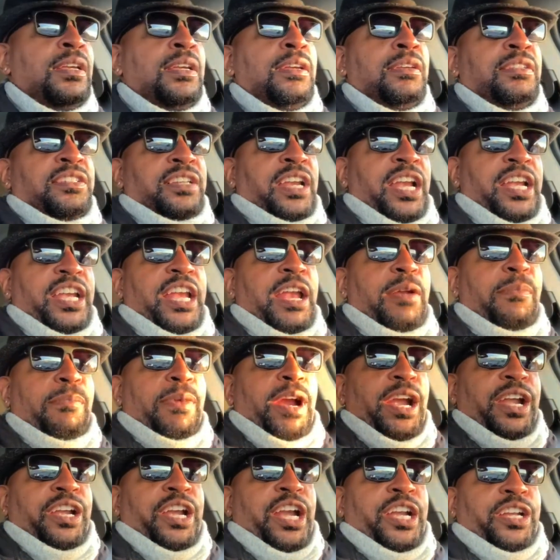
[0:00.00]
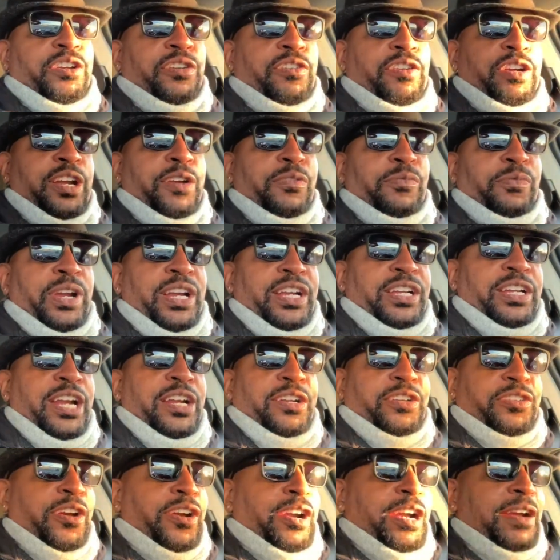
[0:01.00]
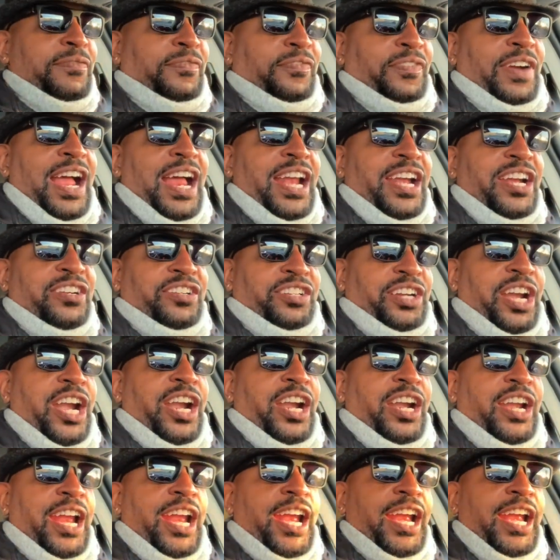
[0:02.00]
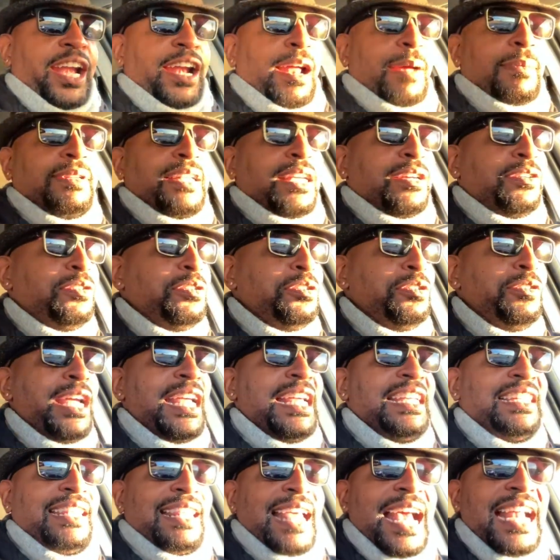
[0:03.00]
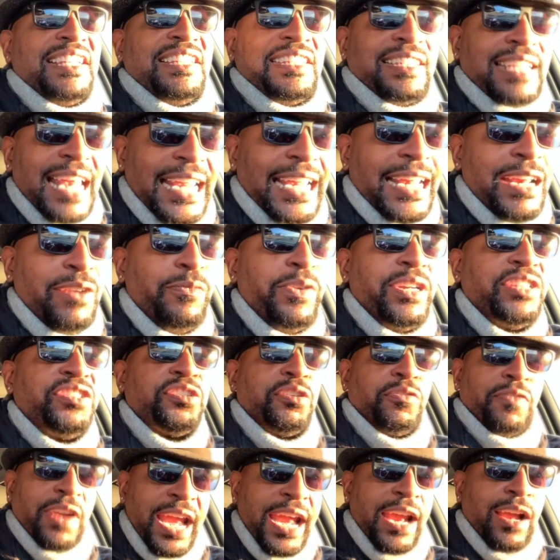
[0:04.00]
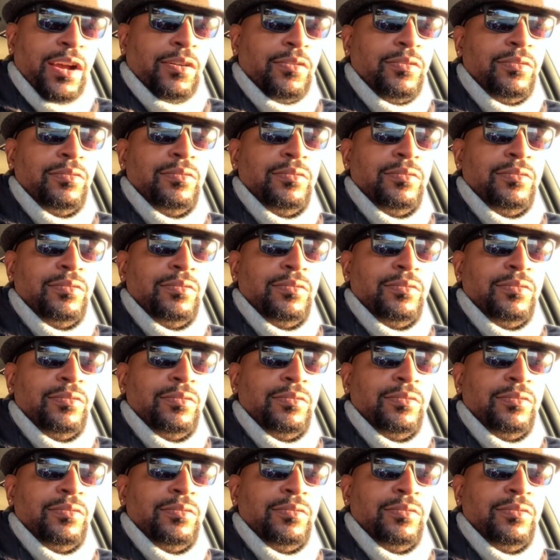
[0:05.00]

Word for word: Sunday, Monday, Dirty, Wednesday, Dirty, Friday, Saturday. I was like, who is that singing with Cherrelle?